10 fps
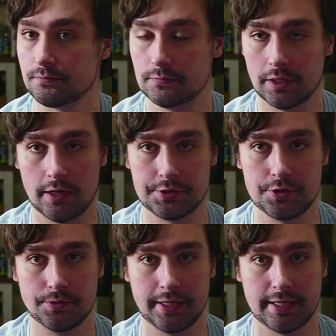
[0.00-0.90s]
on
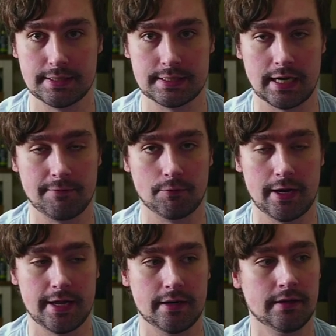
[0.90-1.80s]
toucans that I've
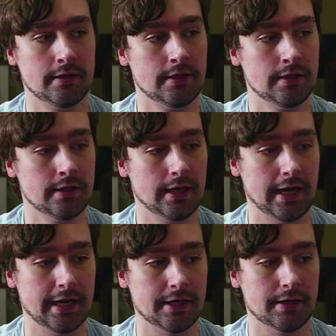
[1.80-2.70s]
read
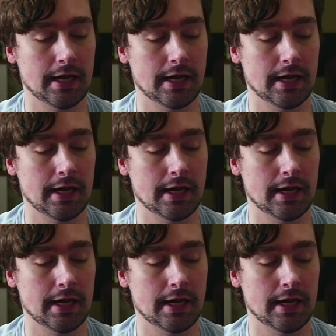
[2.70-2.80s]
and